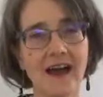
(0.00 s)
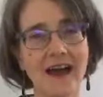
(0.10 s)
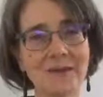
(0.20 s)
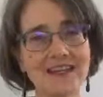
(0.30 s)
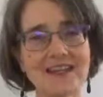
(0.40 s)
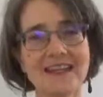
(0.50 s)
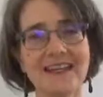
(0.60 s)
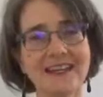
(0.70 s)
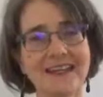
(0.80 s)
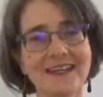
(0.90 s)
I'm actually
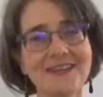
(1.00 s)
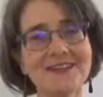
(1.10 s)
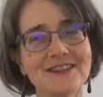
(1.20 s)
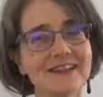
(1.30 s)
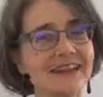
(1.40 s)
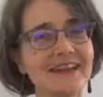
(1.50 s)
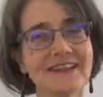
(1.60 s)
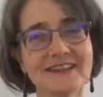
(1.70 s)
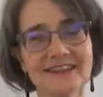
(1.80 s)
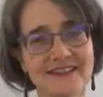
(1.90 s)
here to take
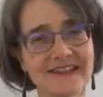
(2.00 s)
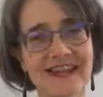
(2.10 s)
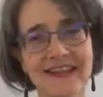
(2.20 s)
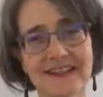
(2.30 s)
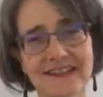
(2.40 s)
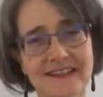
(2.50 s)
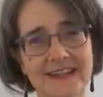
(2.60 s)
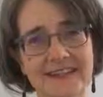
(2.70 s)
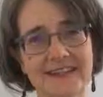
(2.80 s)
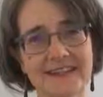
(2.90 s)
a stand
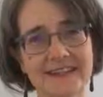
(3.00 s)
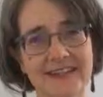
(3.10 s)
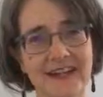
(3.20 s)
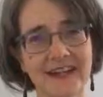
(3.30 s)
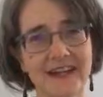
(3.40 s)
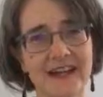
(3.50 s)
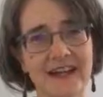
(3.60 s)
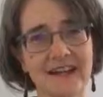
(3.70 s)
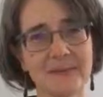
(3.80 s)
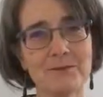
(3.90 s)
against
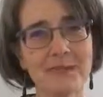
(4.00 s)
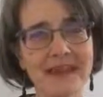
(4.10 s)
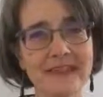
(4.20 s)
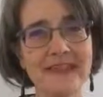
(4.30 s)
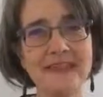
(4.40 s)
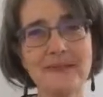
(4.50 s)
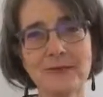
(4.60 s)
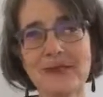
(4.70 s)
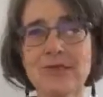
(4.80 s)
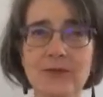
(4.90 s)
methods
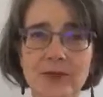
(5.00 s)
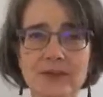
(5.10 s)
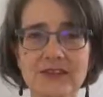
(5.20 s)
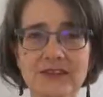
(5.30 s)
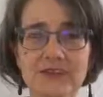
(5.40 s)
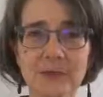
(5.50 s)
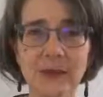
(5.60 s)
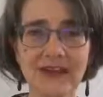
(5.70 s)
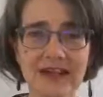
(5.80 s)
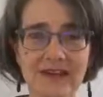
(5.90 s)
being promoted to
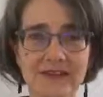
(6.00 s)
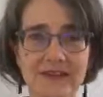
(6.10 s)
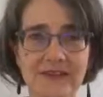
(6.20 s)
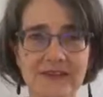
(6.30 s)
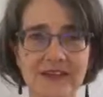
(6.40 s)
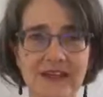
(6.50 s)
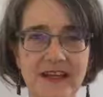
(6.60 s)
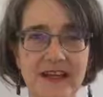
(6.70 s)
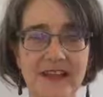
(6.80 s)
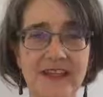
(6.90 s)
parents
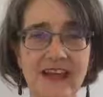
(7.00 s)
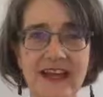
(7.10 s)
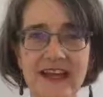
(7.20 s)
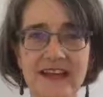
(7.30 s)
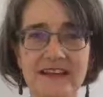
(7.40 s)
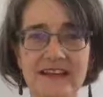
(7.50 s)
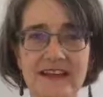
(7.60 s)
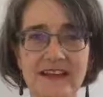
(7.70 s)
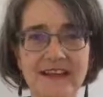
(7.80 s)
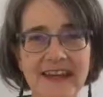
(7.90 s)
that
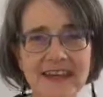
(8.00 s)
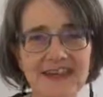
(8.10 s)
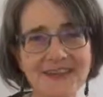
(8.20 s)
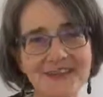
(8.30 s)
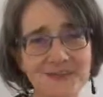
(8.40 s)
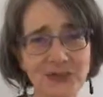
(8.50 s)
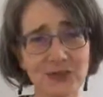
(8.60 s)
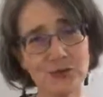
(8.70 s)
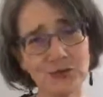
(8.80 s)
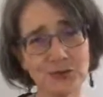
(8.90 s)
actually
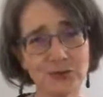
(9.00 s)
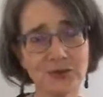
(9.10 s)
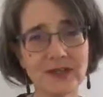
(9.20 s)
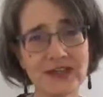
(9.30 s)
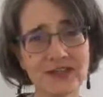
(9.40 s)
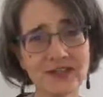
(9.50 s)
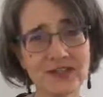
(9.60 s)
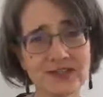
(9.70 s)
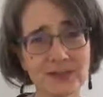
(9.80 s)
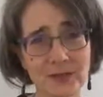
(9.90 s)
skew your
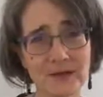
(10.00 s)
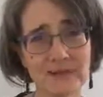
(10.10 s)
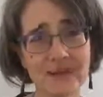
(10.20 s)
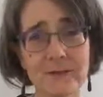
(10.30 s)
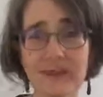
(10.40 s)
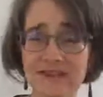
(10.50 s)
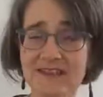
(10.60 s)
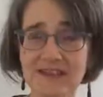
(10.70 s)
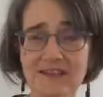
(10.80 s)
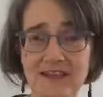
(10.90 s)
relationship with them, as
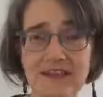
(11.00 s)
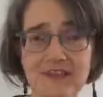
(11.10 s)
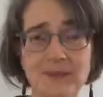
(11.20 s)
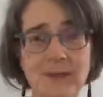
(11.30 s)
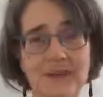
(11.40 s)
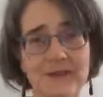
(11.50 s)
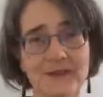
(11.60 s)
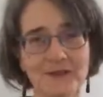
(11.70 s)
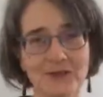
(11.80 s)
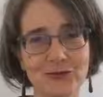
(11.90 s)
these kind of
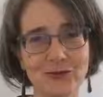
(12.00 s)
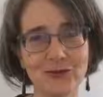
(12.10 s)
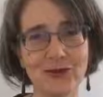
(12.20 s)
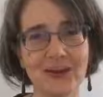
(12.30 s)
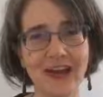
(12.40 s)
methods do,